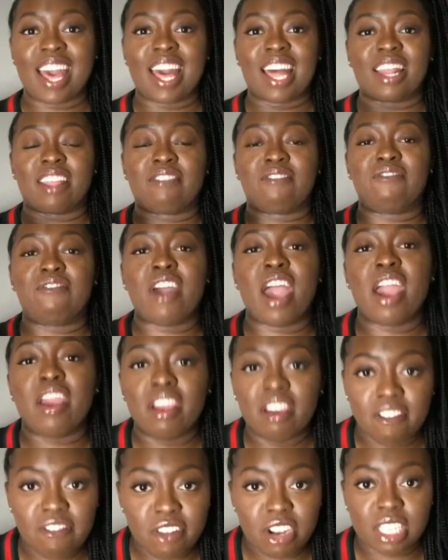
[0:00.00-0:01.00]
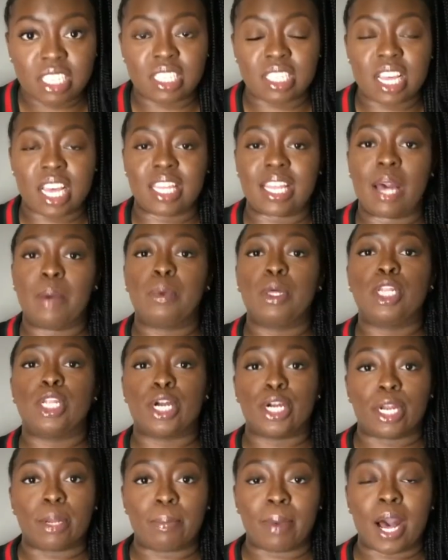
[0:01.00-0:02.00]
the very first thing that we
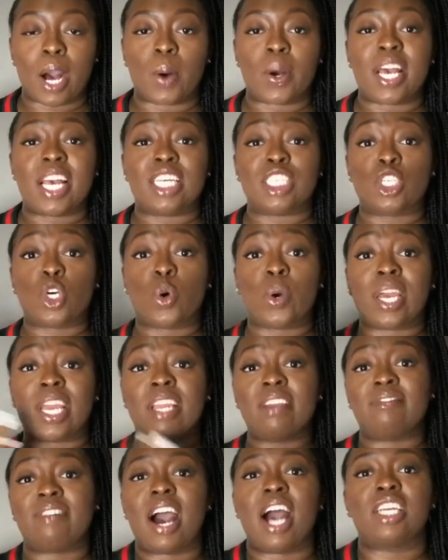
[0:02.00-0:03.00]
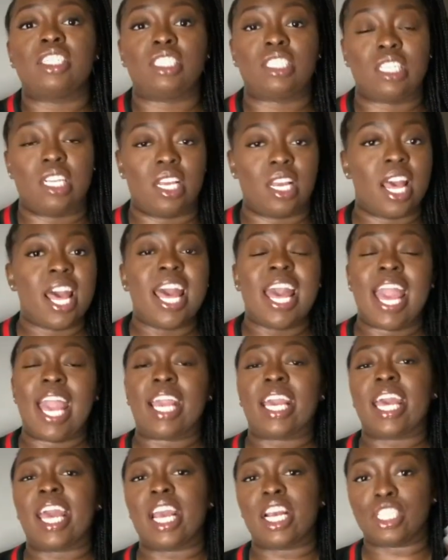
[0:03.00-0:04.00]
learn about is Queen Vashti and
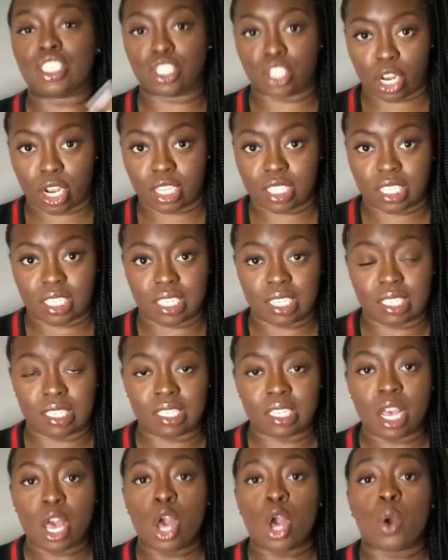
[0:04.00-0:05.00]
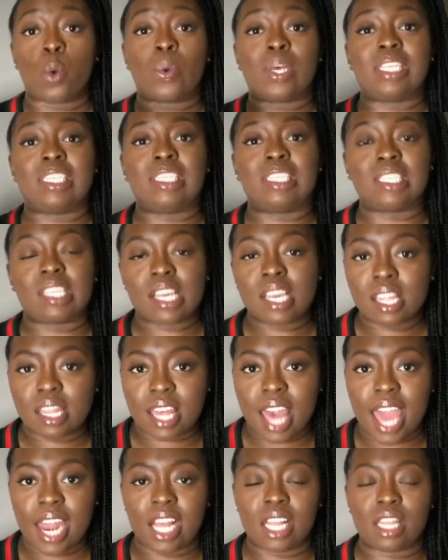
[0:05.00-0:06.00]
King Xerxes. We see
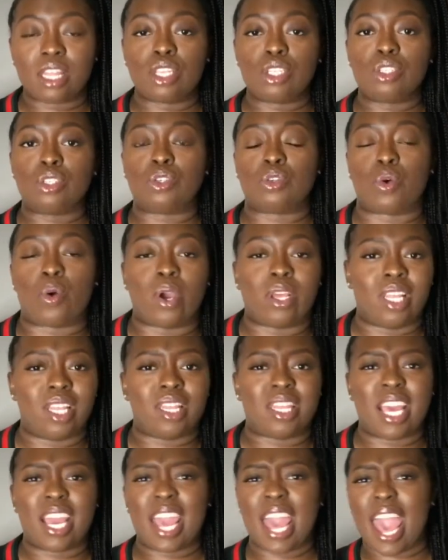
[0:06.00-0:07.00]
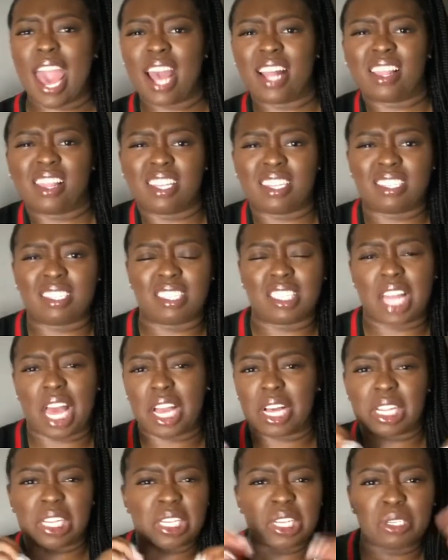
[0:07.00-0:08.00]
that in this story that they had this
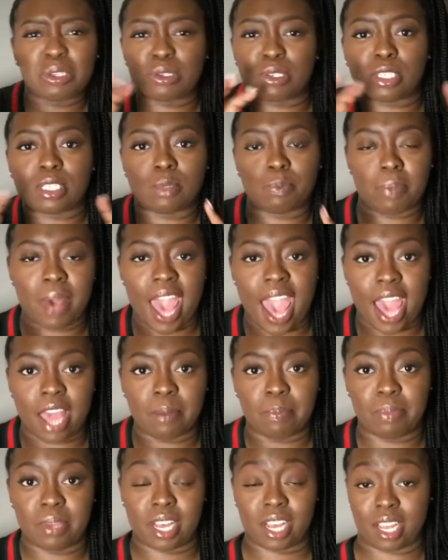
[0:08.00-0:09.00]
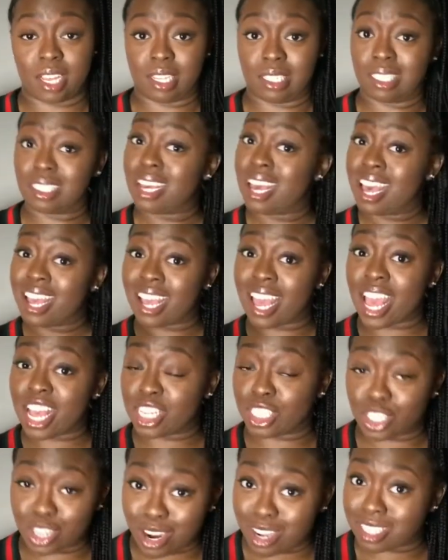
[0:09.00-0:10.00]
like little spat because
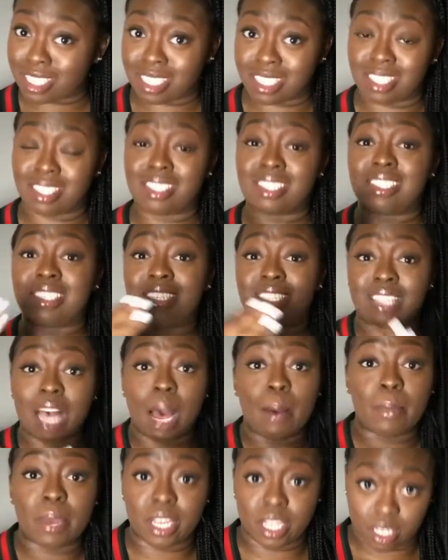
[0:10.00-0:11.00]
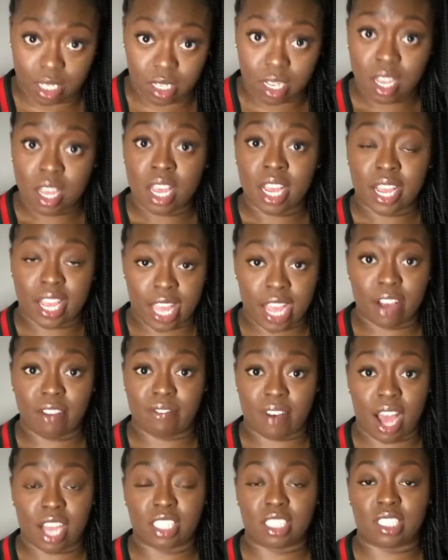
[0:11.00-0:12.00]
King Xerxes summoned King
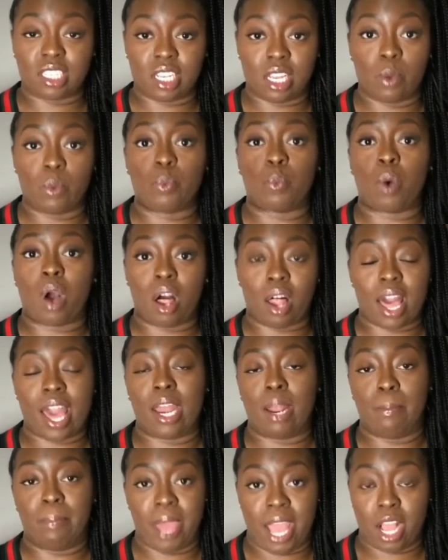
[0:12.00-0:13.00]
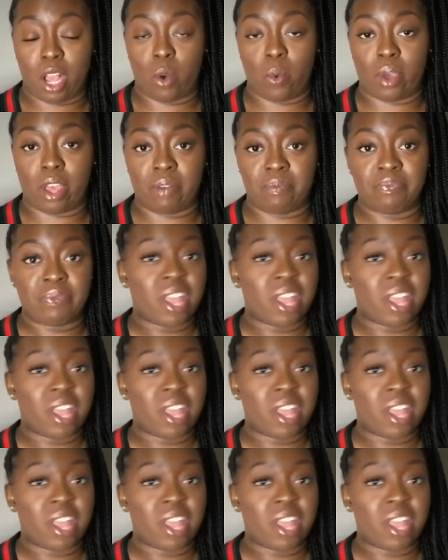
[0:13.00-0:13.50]
Vashti while at a banquet.